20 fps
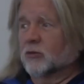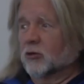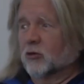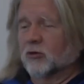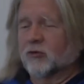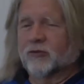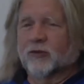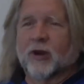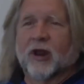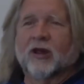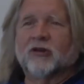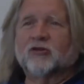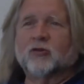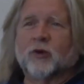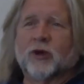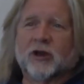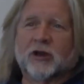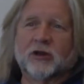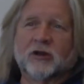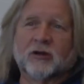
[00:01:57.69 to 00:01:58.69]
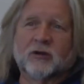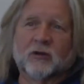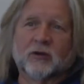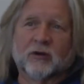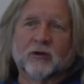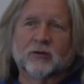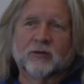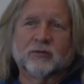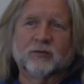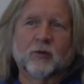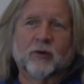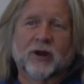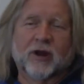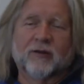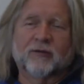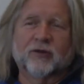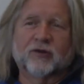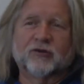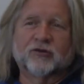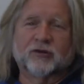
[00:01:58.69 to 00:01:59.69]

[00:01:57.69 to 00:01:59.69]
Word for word: you'll have graduated or whatever.